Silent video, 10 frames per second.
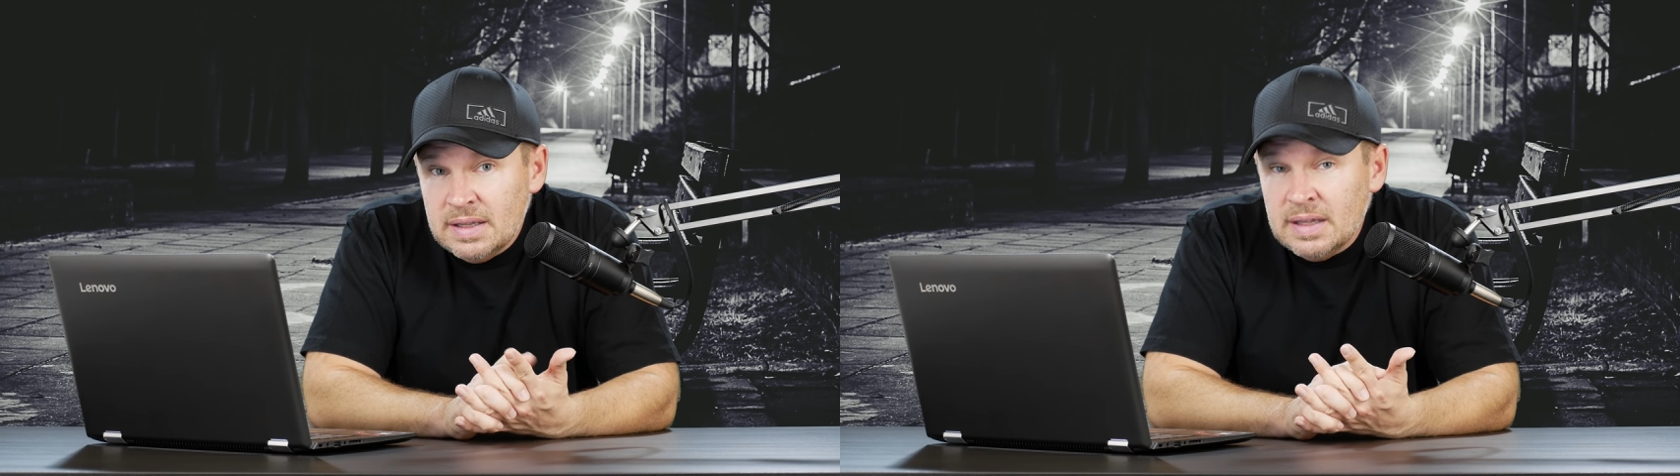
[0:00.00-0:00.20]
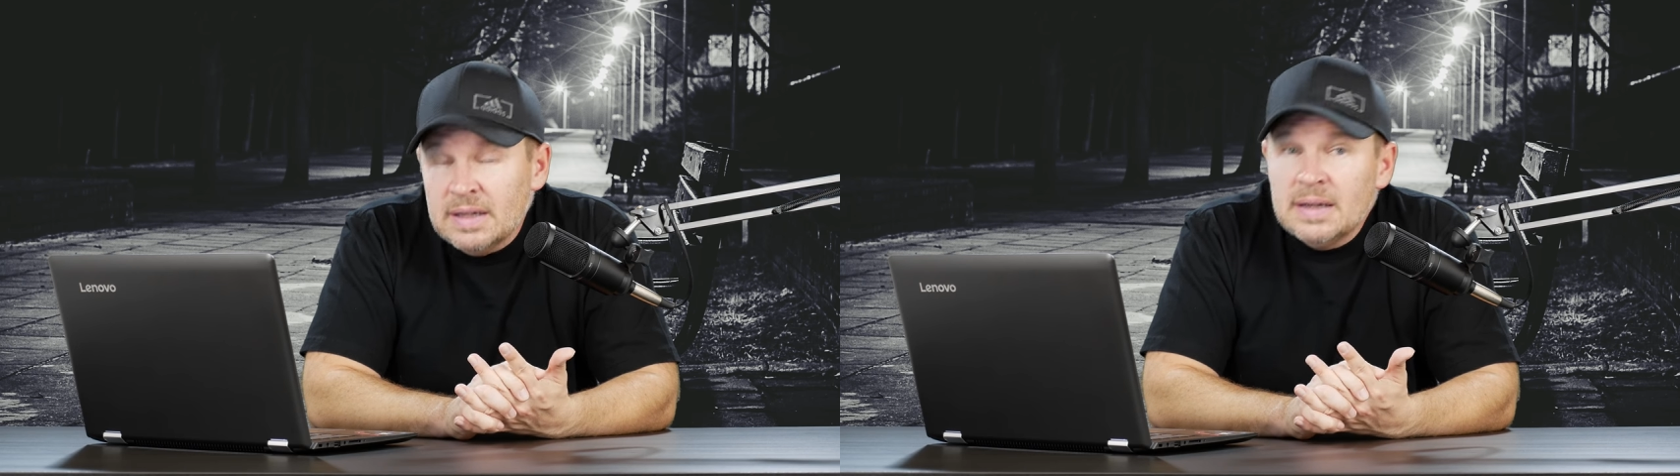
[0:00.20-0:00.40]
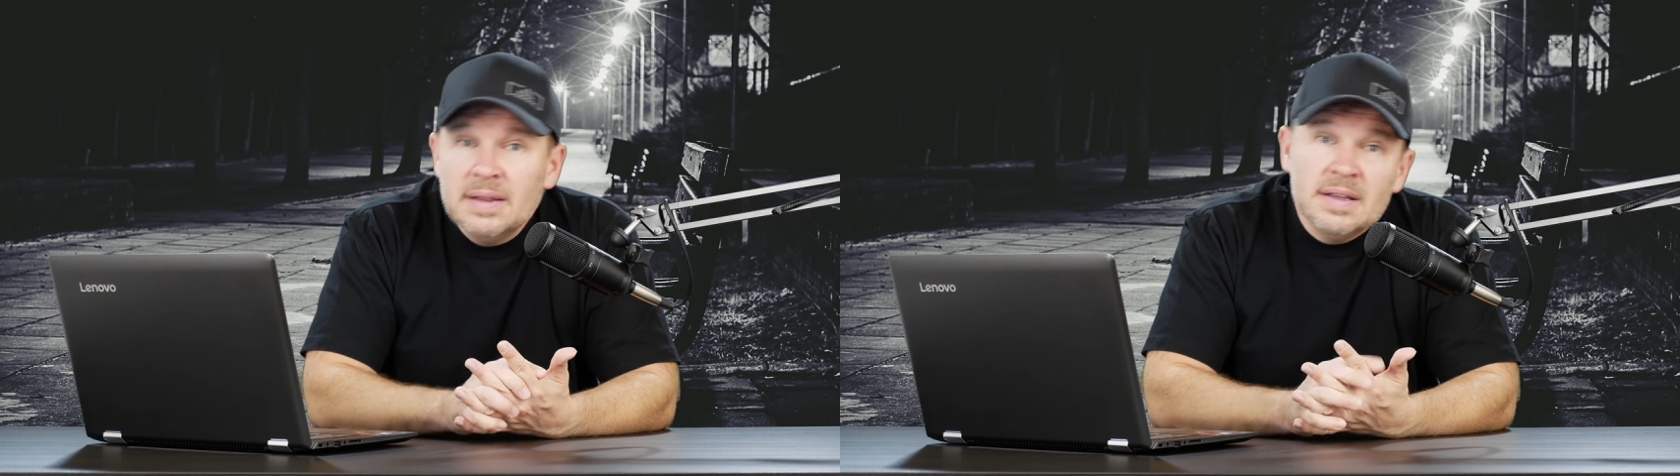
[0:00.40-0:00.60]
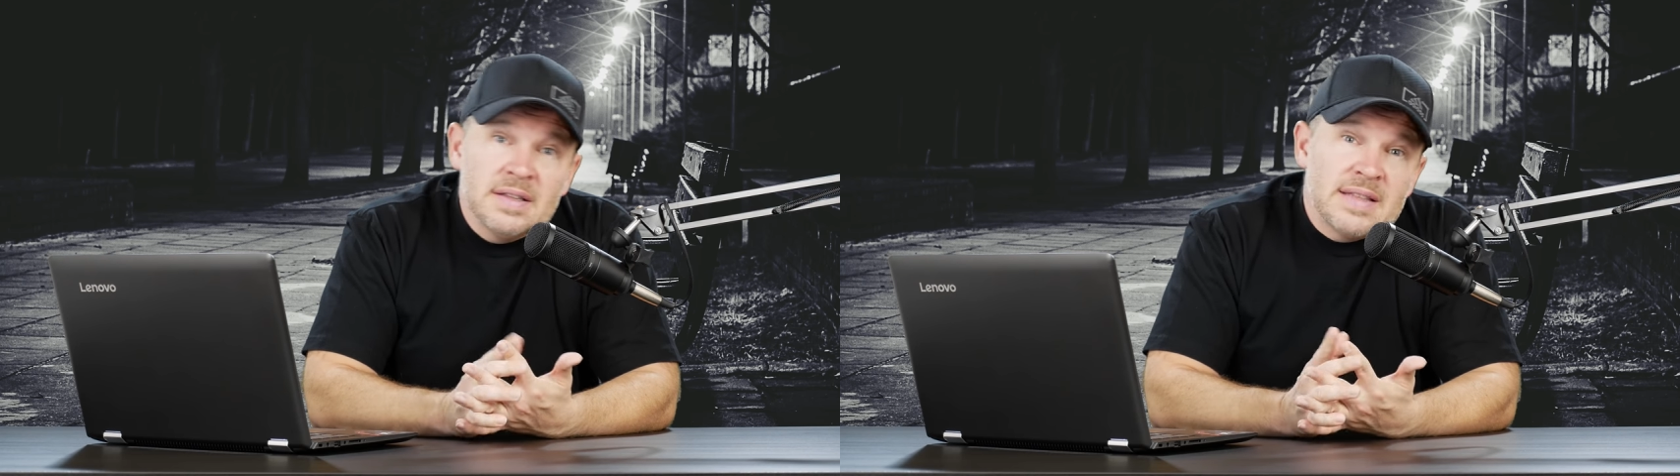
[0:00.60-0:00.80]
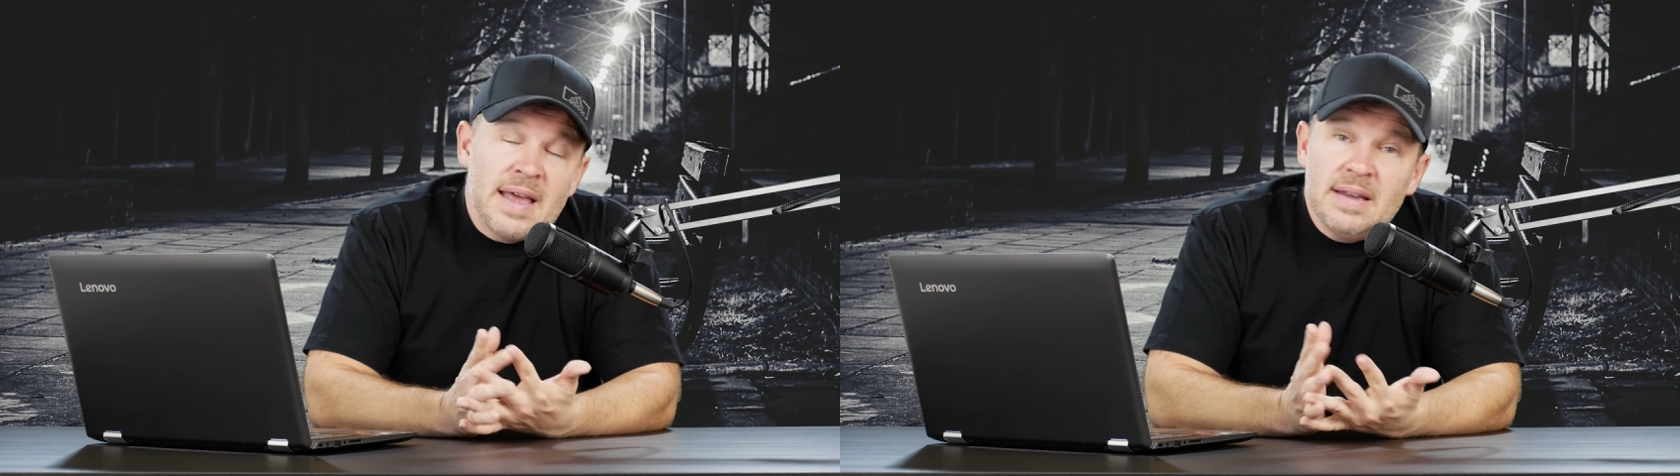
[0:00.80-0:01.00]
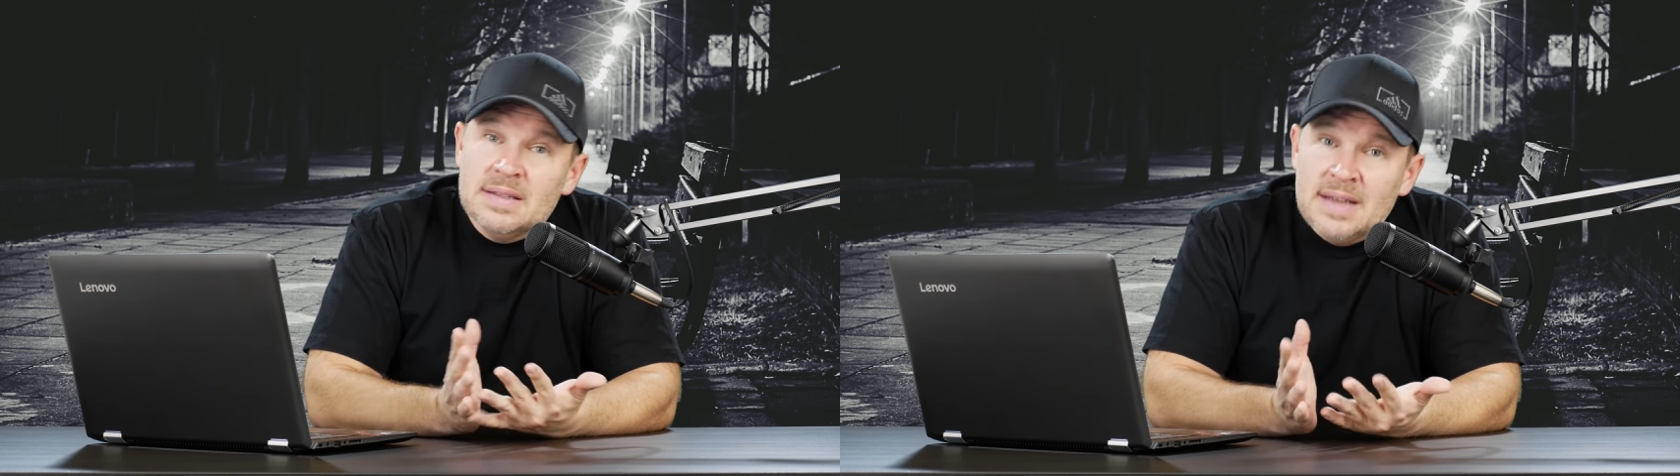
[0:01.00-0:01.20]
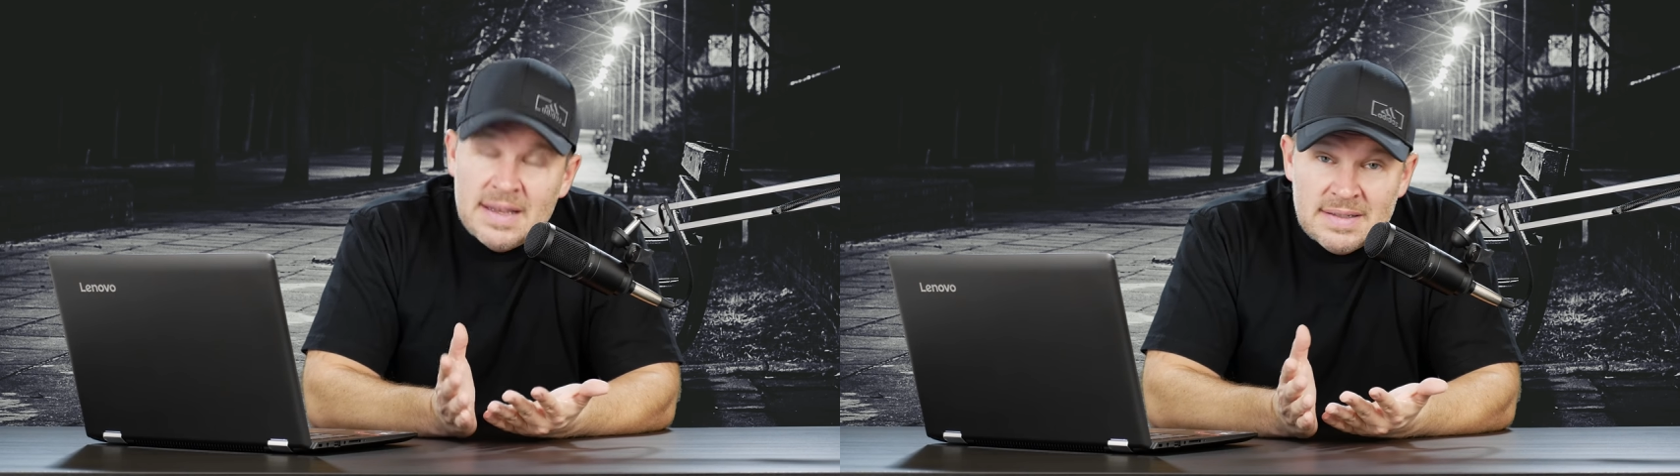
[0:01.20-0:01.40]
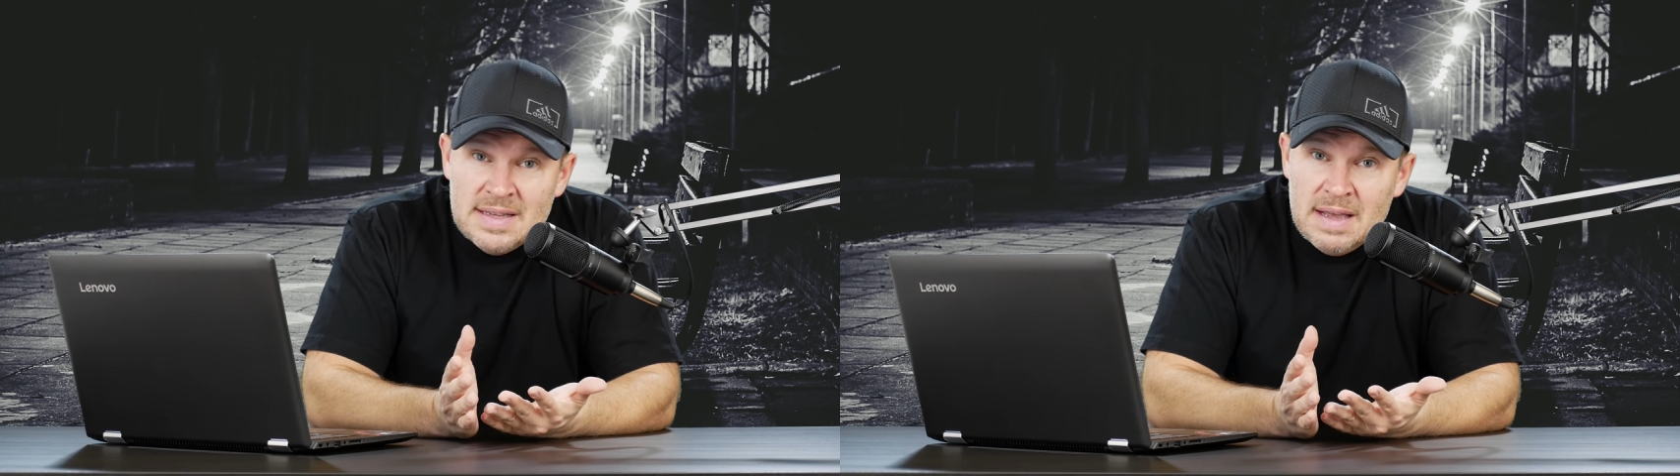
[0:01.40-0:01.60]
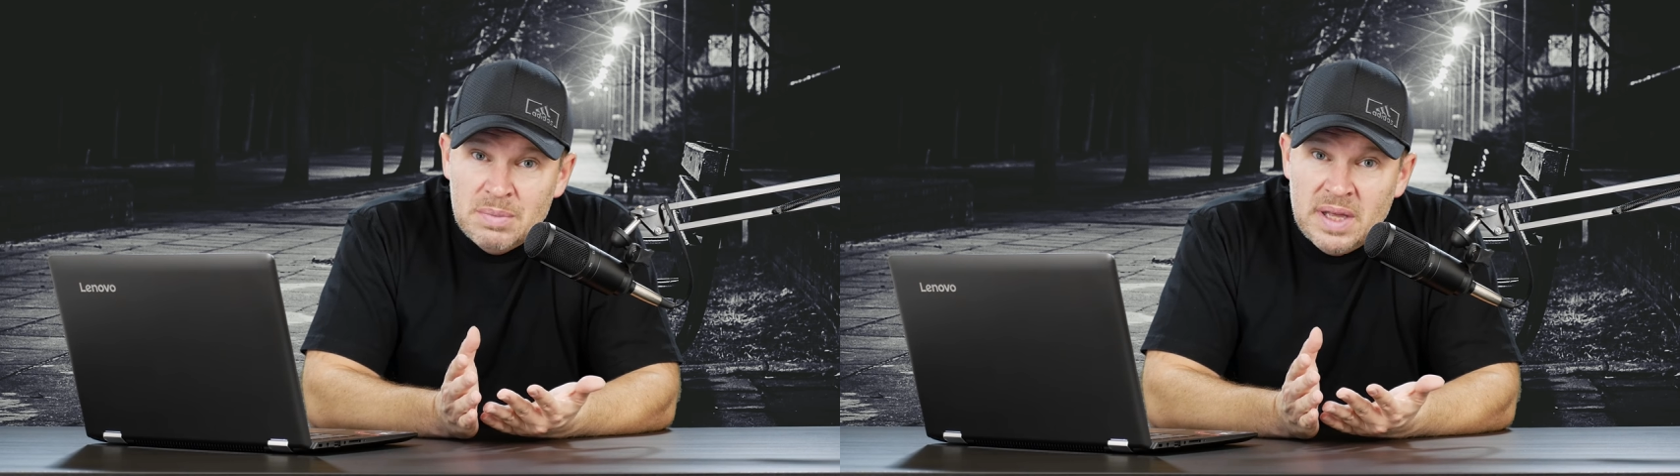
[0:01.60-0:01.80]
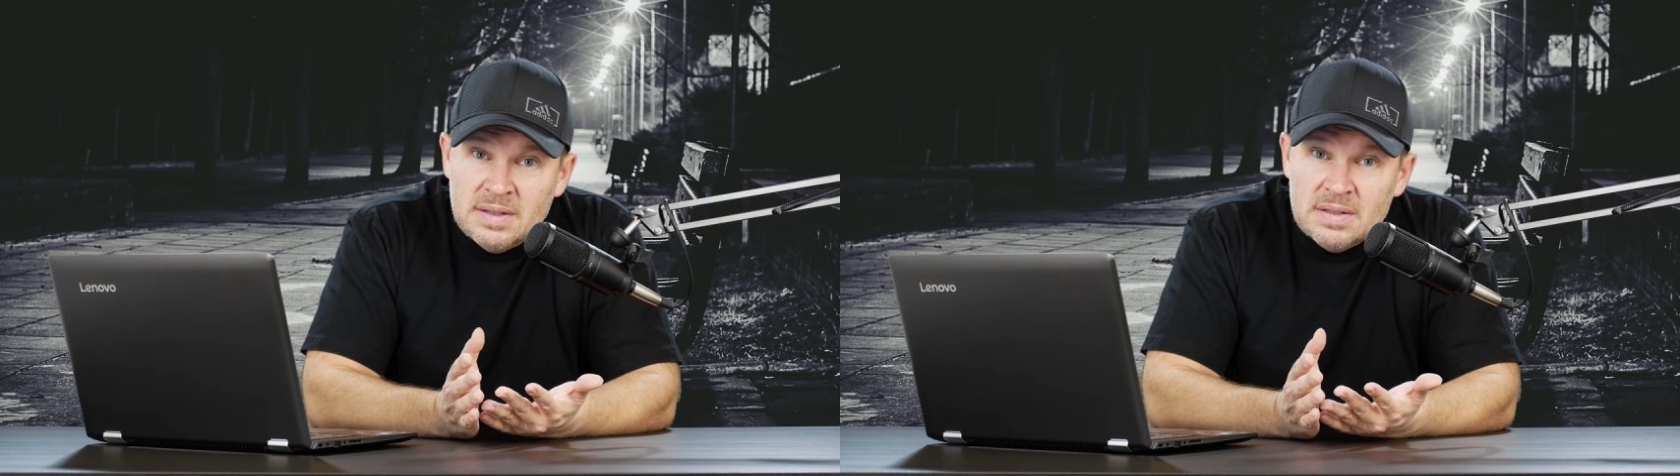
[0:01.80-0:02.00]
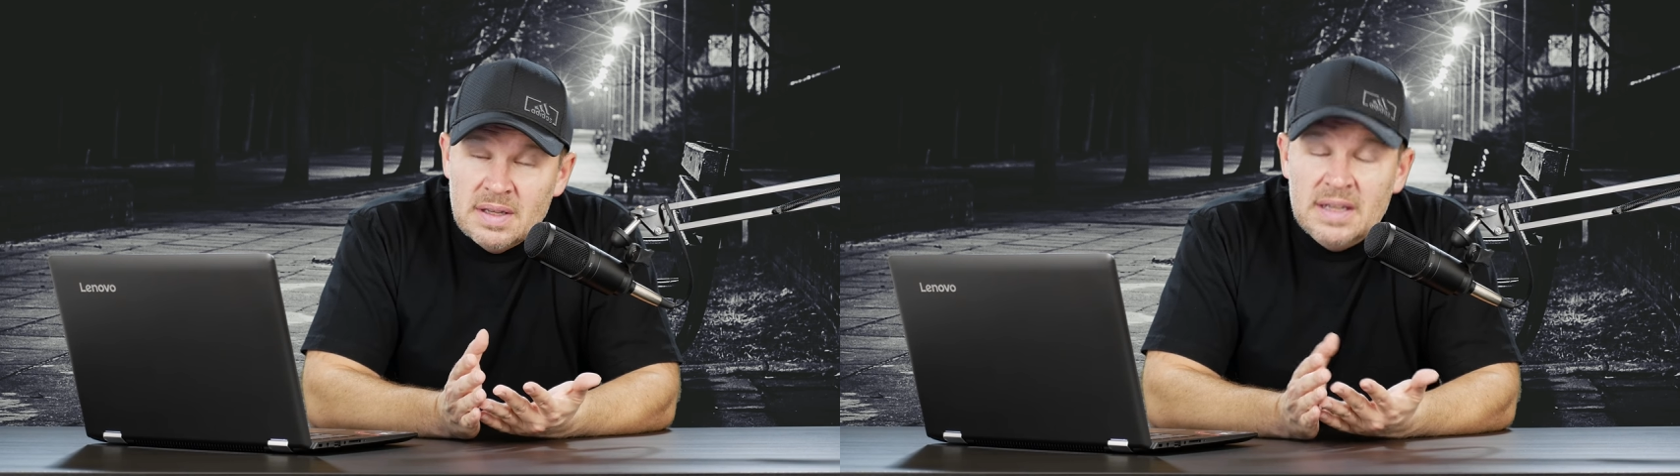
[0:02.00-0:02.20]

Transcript: uh, because that is an S T M lens,